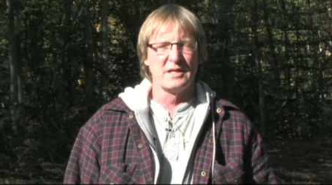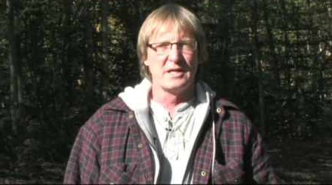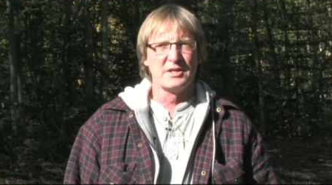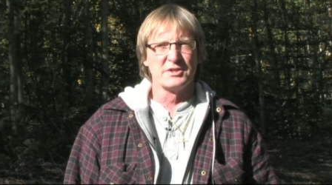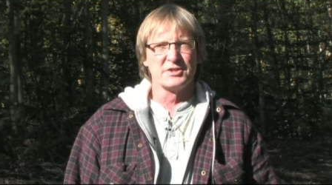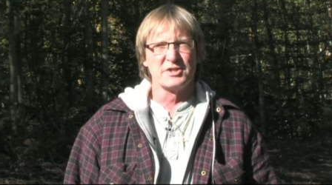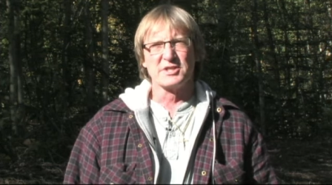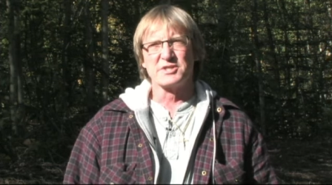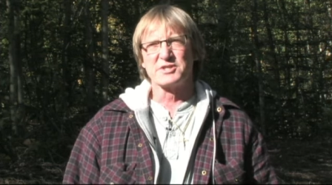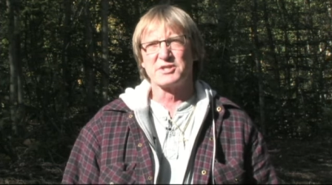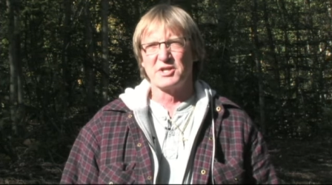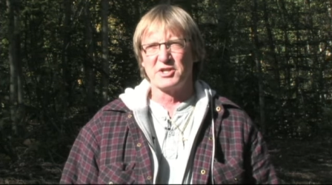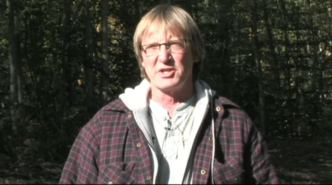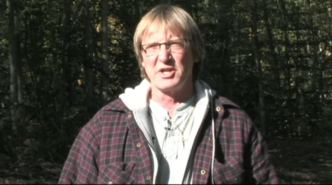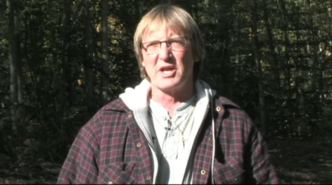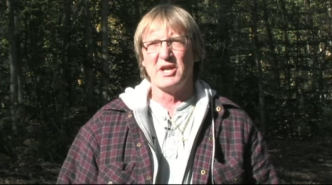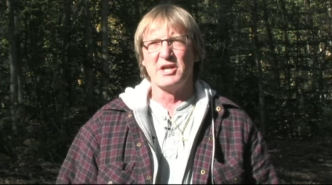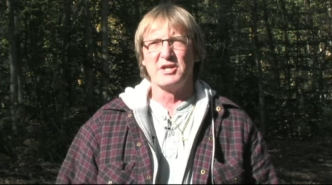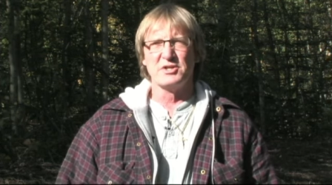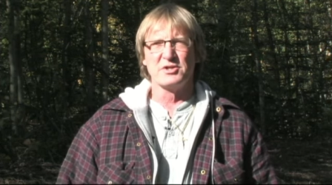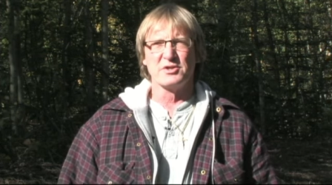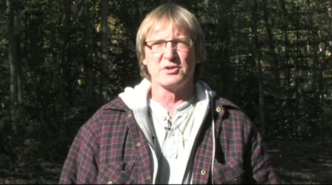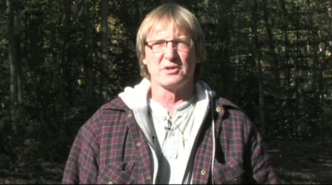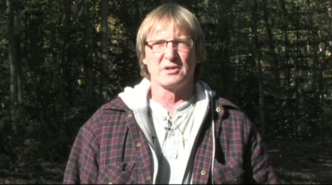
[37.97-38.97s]
just the
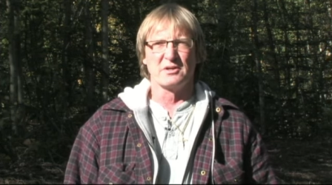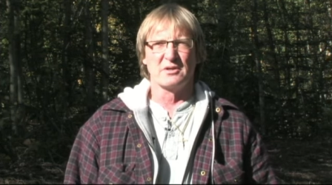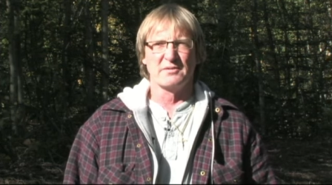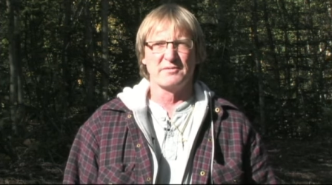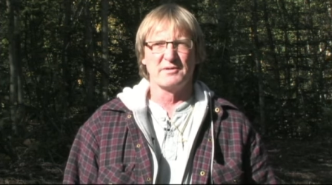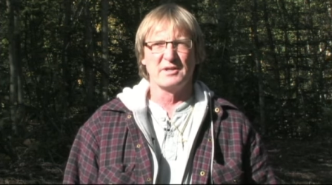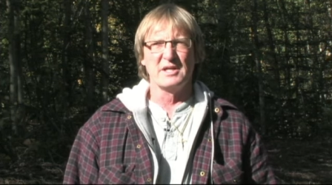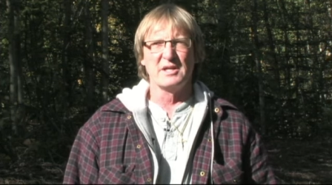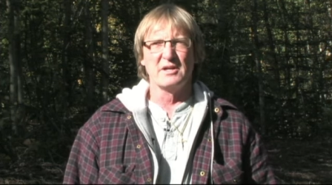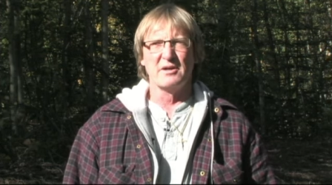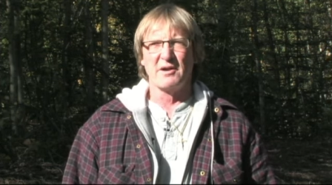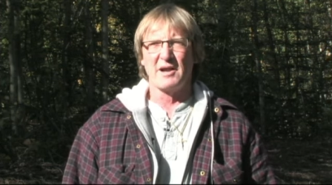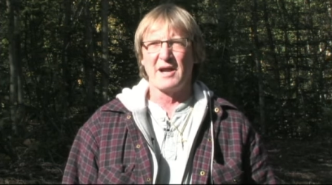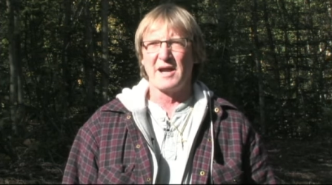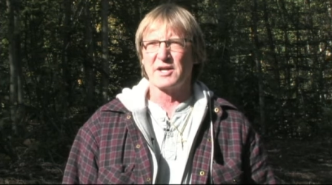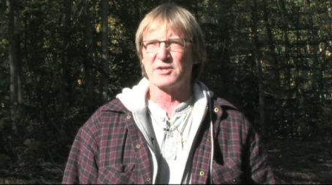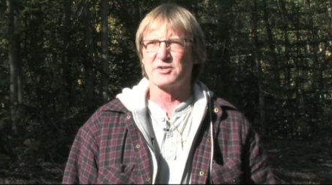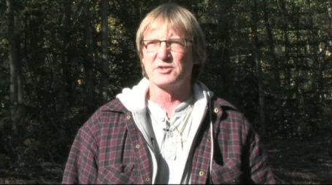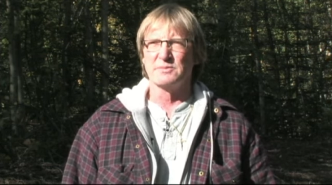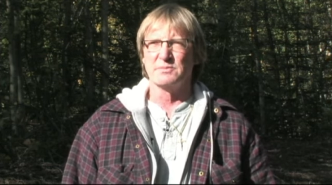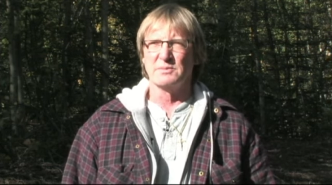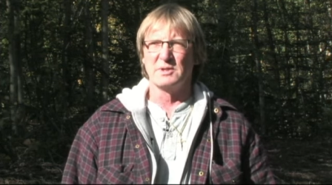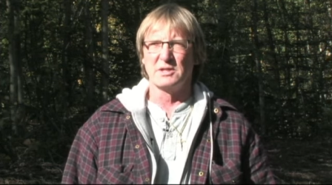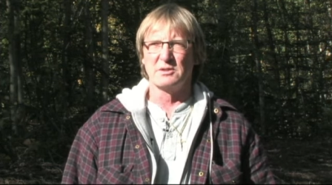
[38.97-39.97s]
danger of the
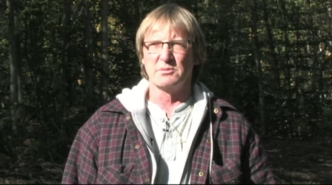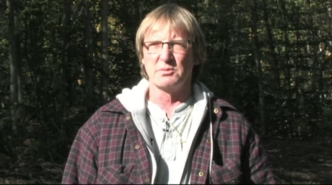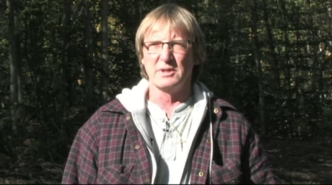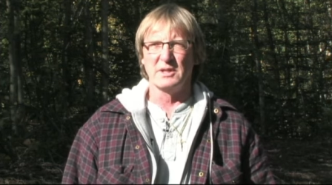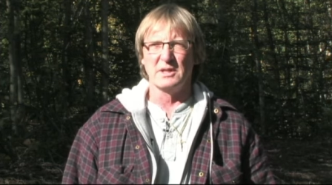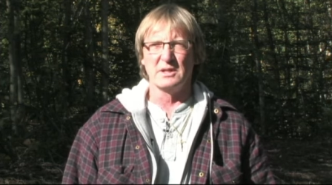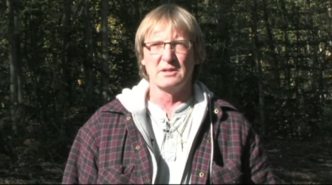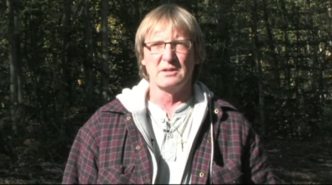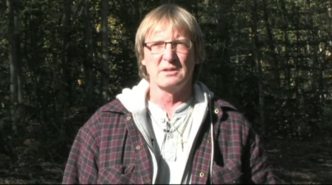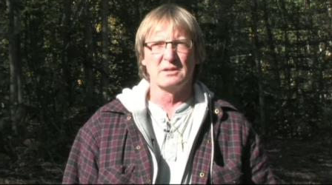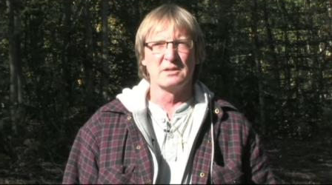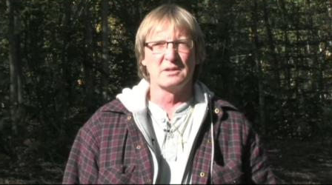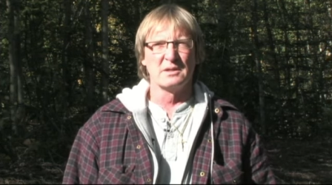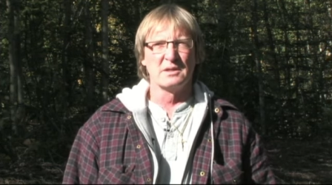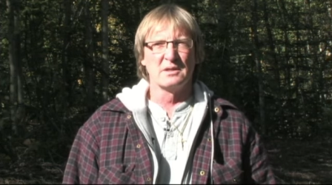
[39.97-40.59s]
interaction between